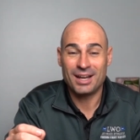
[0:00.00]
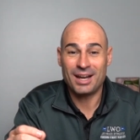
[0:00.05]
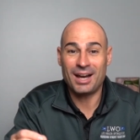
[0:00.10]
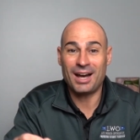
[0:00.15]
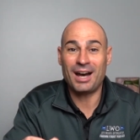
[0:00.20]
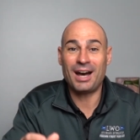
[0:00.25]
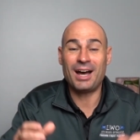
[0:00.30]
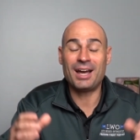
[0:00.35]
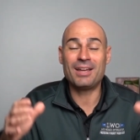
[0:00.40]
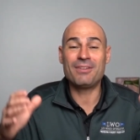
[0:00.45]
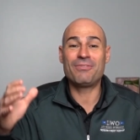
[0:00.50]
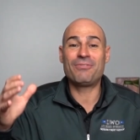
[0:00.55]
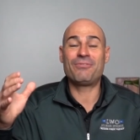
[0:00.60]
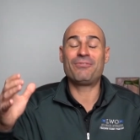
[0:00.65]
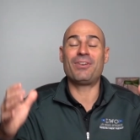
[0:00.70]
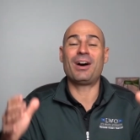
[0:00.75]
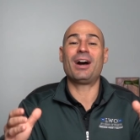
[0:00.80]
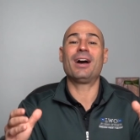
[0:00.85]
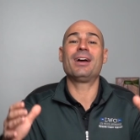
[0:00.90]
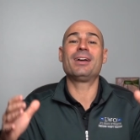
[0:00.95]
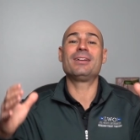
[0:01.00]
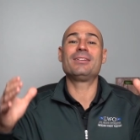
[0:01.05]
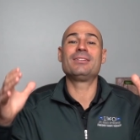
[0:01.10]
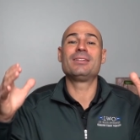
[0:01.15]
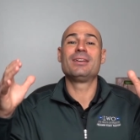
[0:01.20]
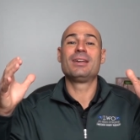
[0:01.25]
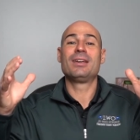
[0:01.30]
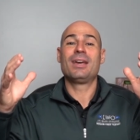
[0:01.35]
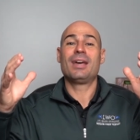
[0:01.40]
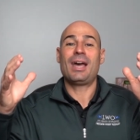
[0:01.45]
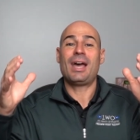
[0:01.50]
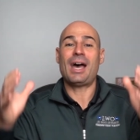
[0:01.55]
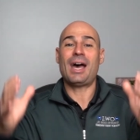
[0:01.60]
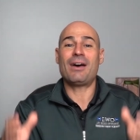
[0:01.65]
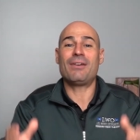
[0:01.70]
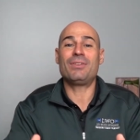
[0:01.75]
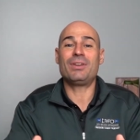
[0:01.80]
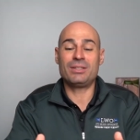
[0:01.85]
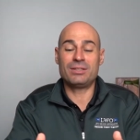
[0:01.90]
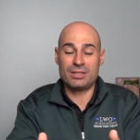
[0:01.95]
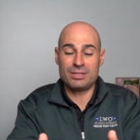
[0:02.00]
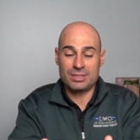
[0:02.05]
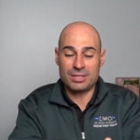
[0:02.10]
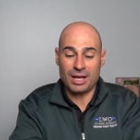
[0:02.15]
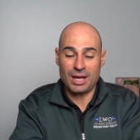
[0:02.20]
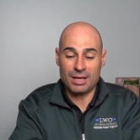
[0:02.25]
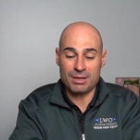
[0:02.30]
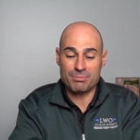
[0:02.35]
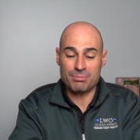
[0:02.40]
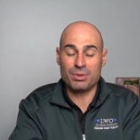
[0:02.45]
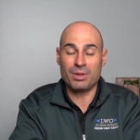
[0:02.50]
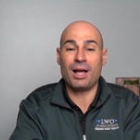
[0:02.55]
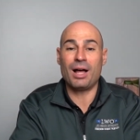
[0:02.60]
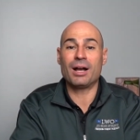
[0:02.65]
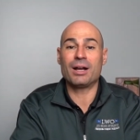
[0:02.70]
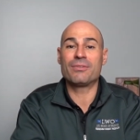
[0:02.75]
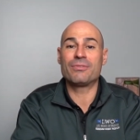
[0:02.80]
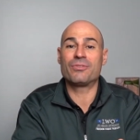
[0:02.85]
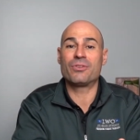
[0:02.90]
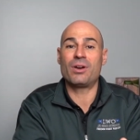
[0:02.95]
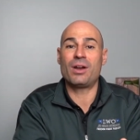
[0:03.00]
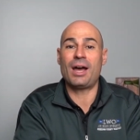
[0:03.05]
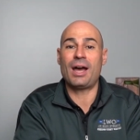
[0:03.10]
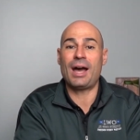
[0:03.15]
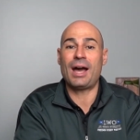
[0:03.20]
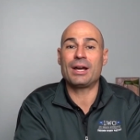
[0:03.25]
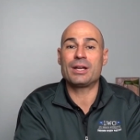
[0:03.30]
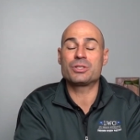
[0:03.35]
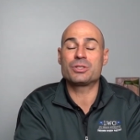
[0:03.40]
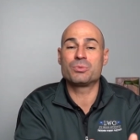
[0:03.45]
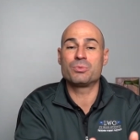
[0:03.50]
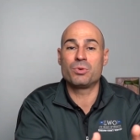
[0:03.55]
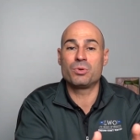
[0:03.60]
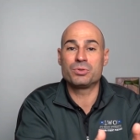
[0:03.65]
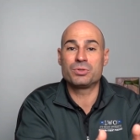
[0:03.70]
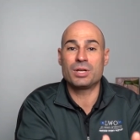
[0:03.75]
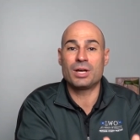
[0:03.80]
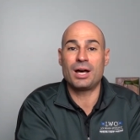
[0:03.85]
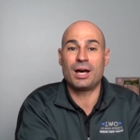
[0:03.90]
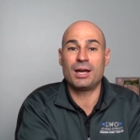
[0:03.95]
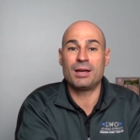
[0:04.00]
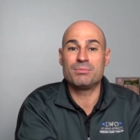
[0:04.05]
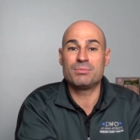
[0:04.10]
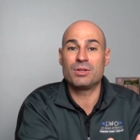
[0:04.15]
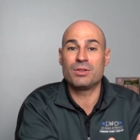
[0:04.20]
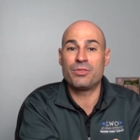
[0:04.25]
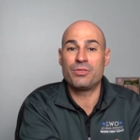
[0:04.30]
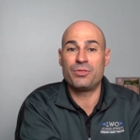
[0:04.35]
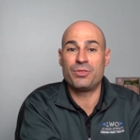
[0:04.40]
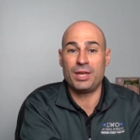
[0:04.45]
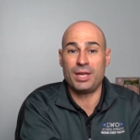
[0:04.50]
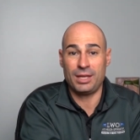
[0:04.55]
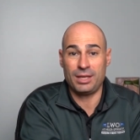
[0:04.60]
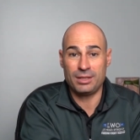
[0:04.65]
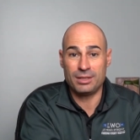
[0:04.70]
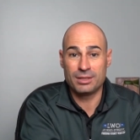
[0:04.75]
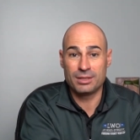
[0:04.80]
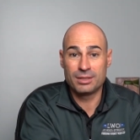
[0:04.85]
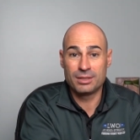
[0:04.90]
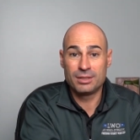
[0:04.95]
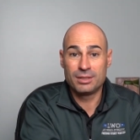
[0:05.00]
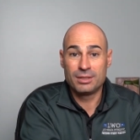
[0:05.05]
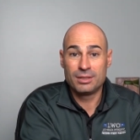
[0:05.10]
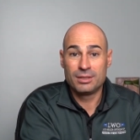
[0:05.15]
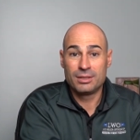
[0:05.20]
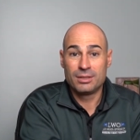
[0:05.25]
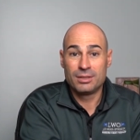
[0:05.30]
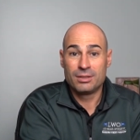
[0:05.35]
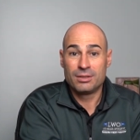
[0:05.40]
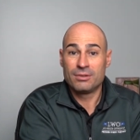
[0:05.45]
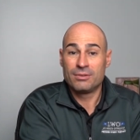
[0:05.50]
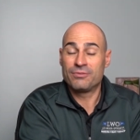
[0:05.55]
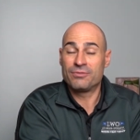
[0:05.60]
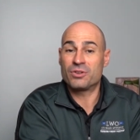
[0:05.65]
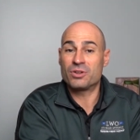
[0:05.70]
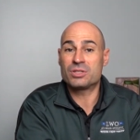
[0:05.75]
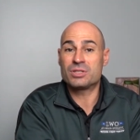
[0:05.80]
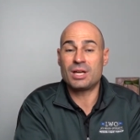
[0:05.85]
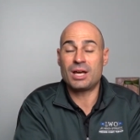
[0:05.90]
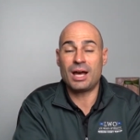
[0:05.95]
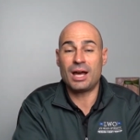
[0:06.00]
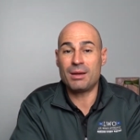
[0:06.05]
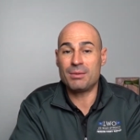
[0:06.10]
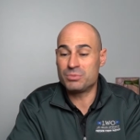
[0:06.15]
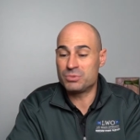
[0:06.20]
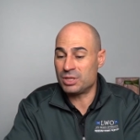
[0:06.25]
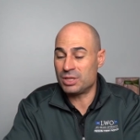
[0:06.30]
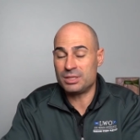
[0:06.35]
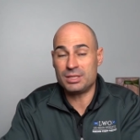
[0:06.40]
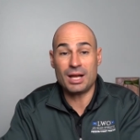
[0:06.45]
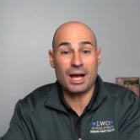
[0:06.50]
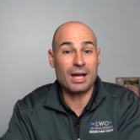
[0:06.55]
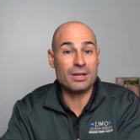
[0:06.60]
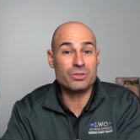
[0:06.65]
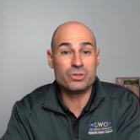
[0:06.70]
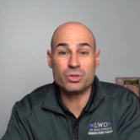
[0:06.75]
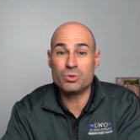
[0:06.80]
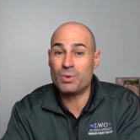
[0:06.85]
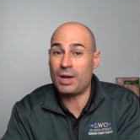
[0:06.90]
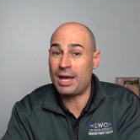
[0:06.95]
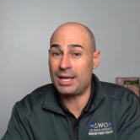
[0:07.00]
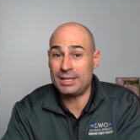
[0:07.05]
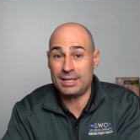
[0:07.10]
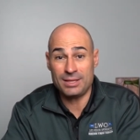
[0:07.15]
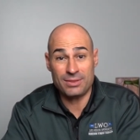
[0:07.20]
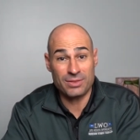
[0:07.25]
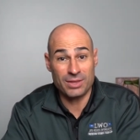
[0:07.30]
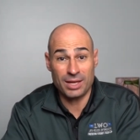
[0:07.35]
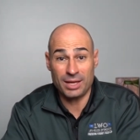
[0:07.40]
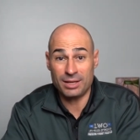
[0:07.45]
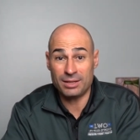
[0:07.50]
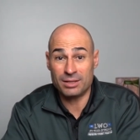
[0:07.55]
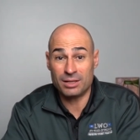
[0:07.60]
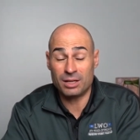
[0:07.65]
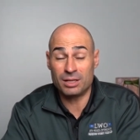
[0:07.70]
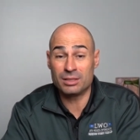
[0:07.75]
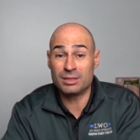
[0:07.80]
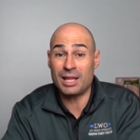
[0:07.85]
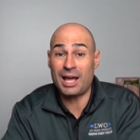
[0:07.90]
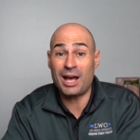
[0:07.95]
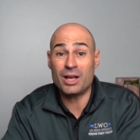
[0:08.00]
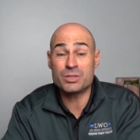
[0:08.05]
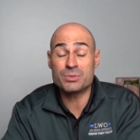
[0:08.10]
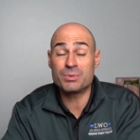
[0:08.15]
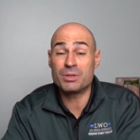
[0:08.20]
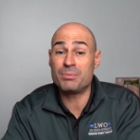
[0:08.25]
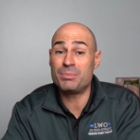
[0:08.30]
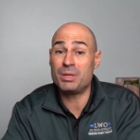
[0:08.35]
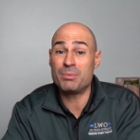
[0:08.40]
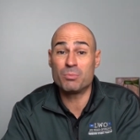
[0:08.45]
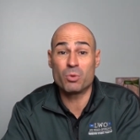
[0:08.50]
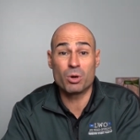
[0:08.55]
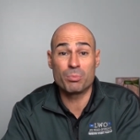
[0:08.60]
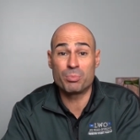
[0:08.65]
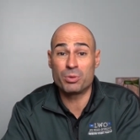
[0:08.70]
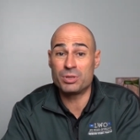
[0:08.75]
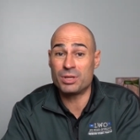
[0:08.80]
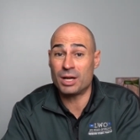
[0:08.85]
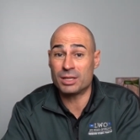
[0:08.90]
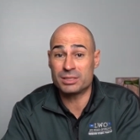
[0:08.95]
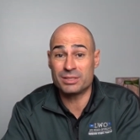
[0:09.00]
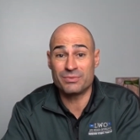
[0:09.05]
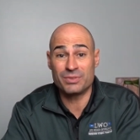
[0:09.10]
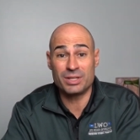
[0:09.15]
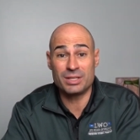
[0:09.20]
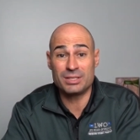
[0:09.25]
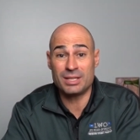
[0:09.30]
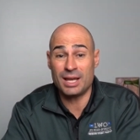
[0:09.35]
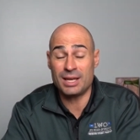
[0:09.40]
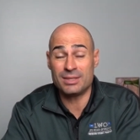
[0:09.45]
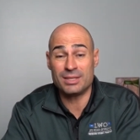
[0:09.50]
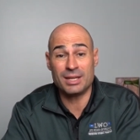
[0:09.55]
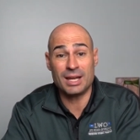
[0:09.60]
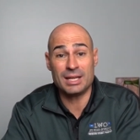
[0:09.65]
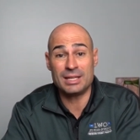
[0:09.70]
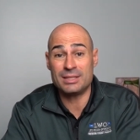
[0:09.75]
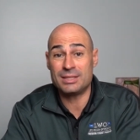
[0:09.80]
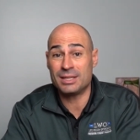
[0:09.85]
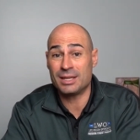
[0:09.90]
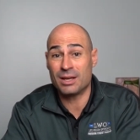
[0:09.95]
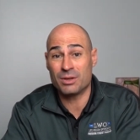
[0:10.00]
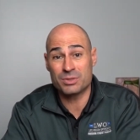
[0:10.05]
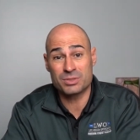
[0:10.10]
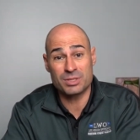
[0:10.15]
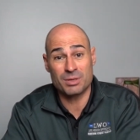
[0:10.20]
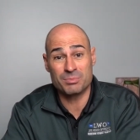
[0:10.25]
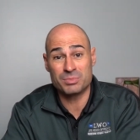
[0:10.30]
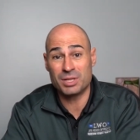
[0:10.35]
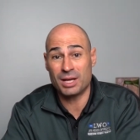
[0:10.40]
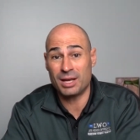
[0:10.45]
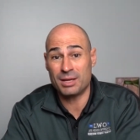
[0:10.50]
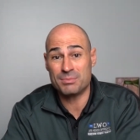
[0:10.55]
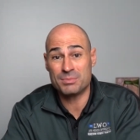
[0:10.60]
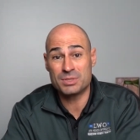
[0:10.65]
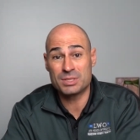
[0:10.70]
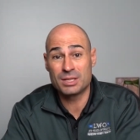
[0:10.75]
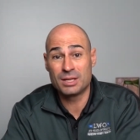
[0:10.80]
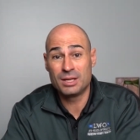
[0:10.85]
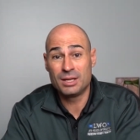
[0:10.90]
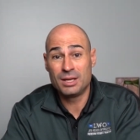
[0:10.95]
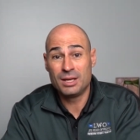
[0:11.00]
I find having to time block for actual time to think, for time to not do anything, allows me to be more productive in a day than anything else sometimes.